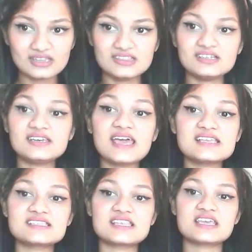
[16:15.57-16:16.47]
The
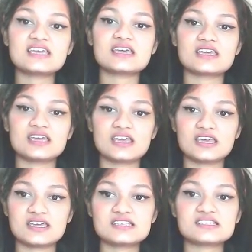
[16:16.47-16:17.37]
next thing
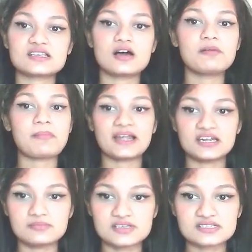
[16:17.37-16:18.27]
is a
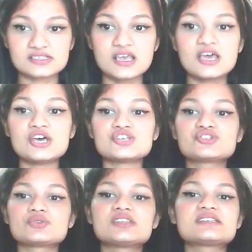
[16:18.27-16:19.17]
mandamus.
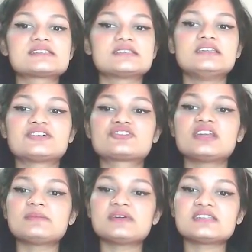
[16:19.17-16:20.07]
So this
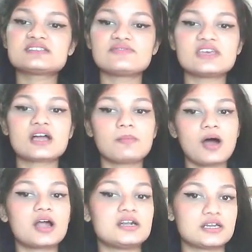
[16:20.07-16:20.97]
literally means we
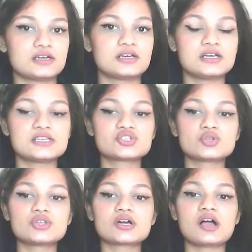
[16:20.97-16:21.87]
command. So
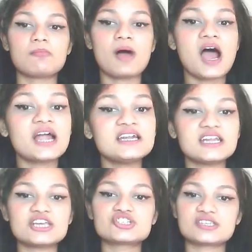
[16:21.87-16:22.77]
the command
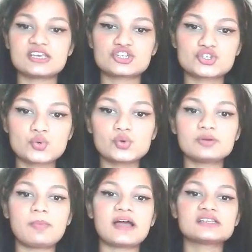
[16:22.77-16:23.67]
is
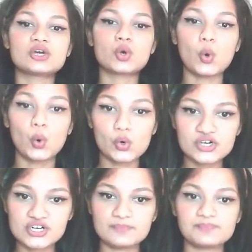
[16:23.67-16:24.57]
issued by the
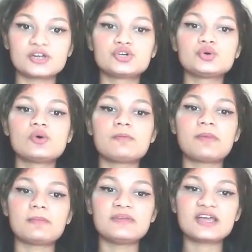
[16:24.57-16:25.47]
court to a
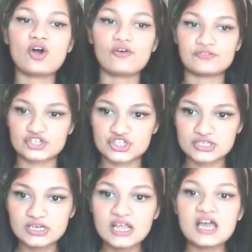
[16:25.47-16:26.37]
public
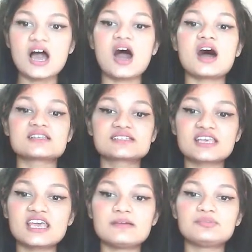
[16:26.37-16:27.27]
official
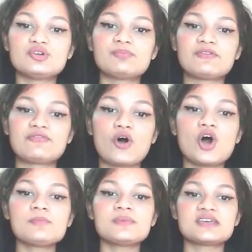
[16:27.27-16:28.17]
asking him to
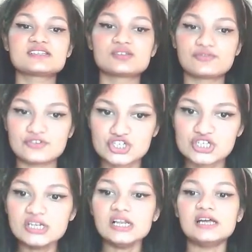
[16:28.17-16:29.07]
perform his
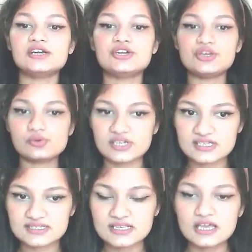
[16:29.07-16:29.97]
official duties.